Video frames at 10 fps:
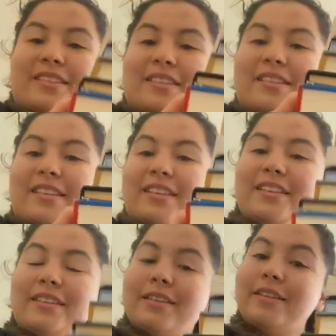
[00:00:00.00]
Look
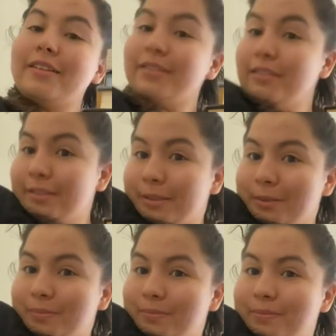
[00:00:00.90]
at this.
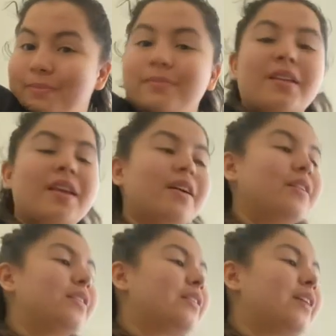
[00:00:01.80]

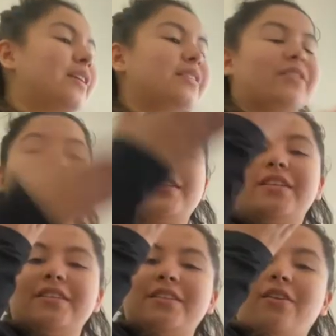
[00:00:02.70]
Yes, so
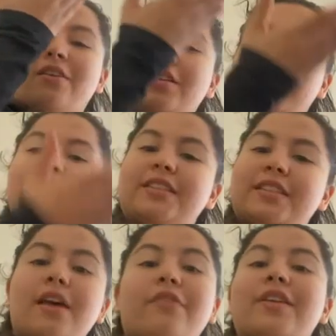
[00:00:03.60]
these are the
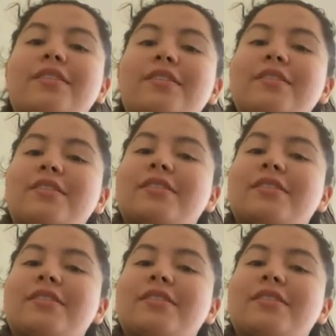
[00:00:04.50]
7